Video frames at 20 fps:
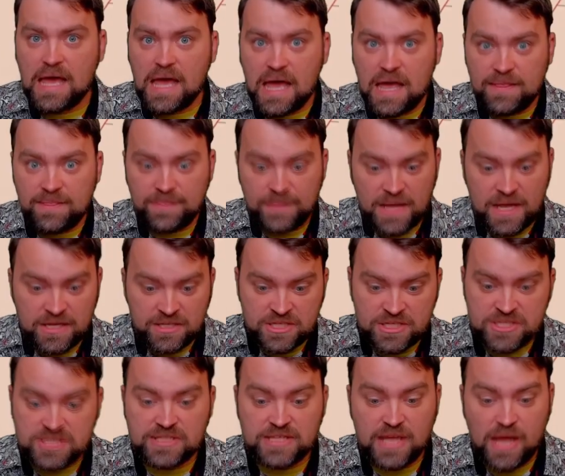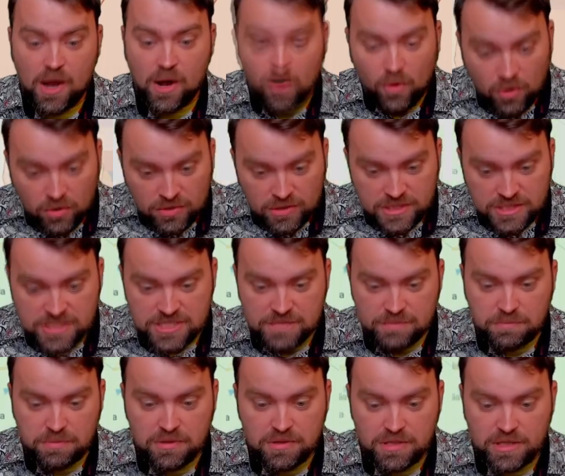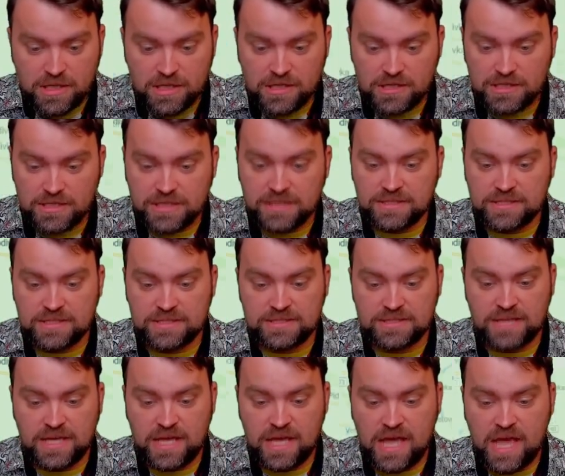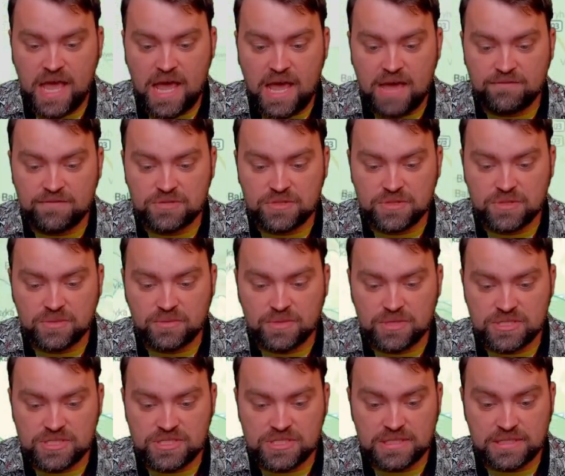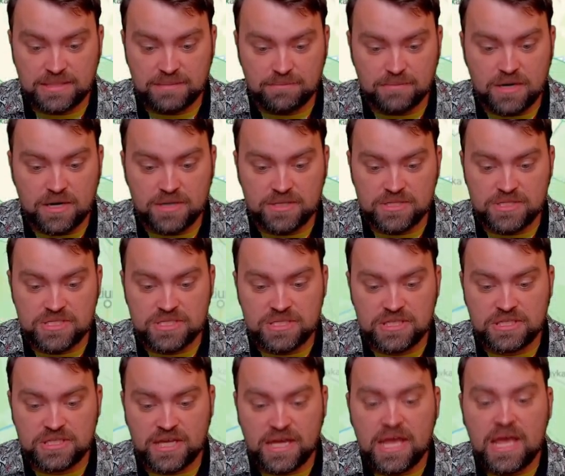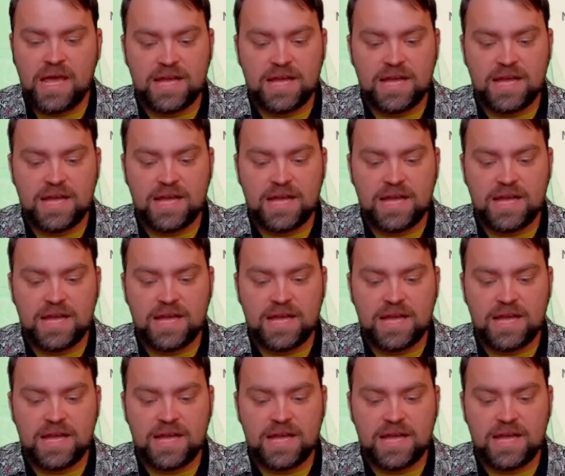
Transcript: And that is the only supply link that they have towards Liman city.